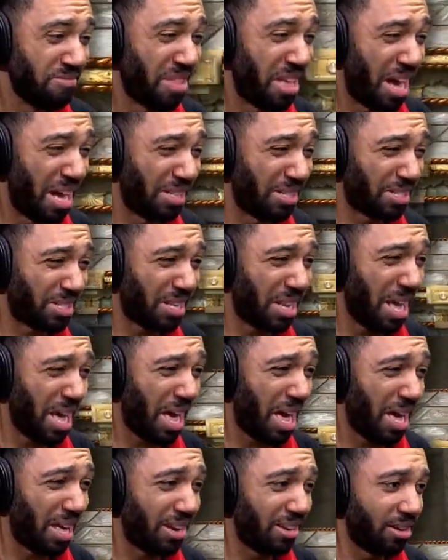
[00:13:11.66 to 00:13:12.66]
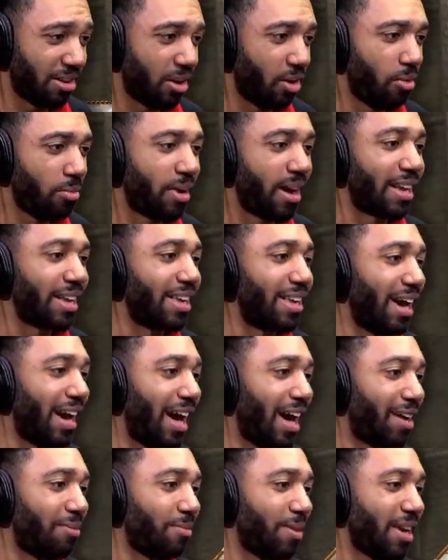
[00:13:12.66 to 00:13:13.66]
Not sad. Oh my
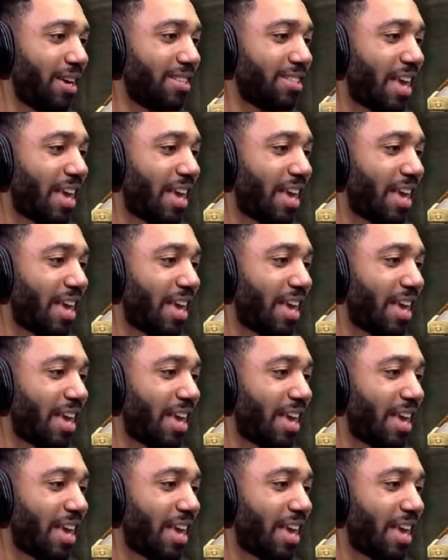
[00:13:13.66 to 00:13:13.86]
god, man.